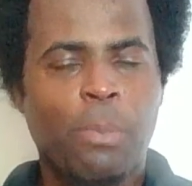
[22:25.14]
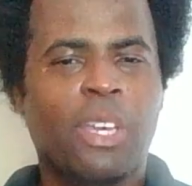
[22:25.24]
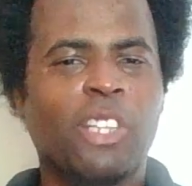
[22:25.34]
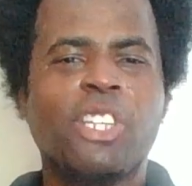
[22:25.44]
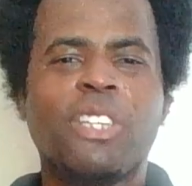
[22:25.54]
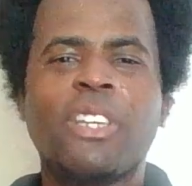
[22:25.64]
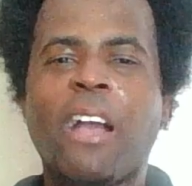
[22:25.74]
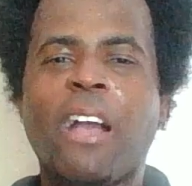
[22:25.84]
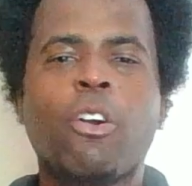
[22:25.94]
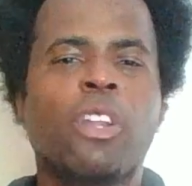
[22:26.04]
Because you're
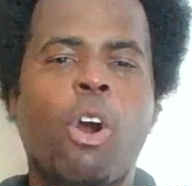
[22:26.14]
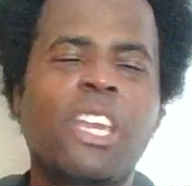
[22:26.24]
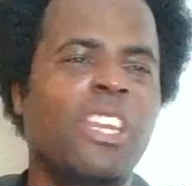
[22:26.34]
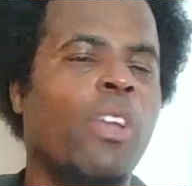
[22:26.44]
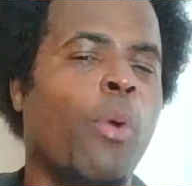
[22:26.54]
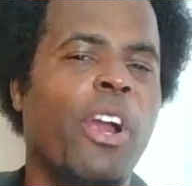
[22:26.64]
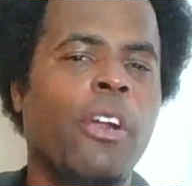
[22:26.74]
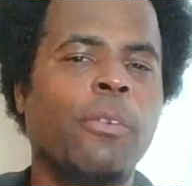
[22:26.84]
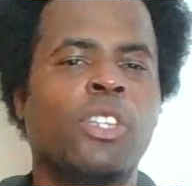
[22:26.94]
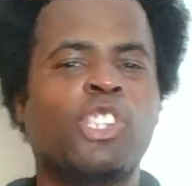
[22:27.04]
not going to go
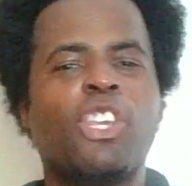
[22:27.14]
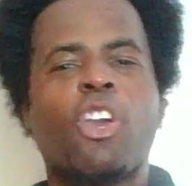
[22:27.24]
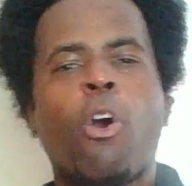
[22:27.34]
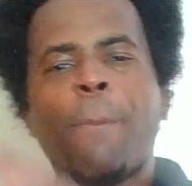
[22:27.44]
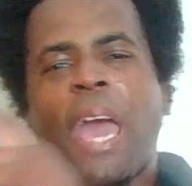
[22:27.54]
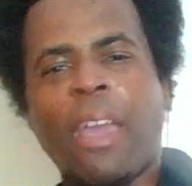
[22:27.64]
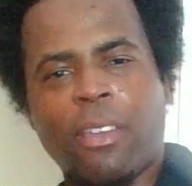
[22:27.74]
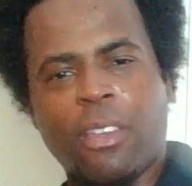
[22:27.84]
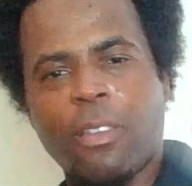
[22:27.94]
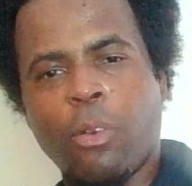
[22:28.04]
anywhere until you go
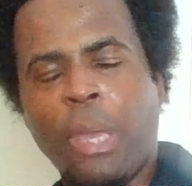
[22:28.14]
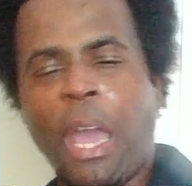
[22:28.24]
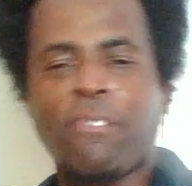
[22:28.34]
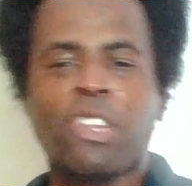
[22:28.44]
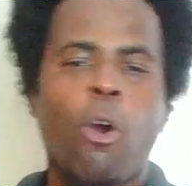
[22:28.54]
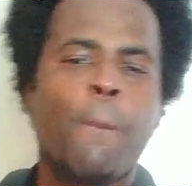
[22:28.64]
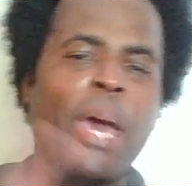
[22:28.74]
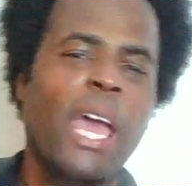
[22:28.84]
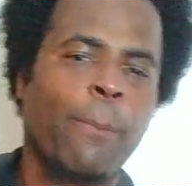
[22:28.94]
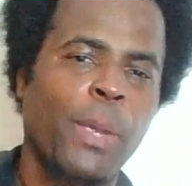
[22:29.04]
back. We have to go
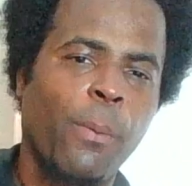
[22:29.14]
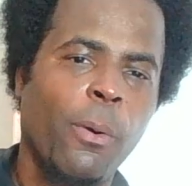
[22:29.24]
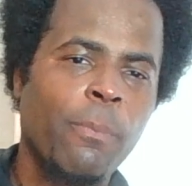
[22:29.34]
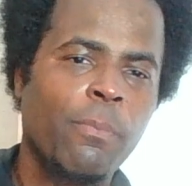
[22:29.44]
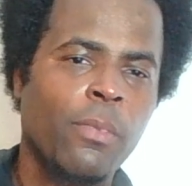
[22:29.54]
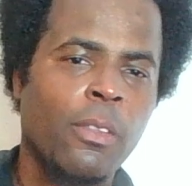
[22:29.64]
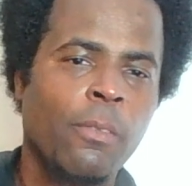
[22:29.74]
back, people.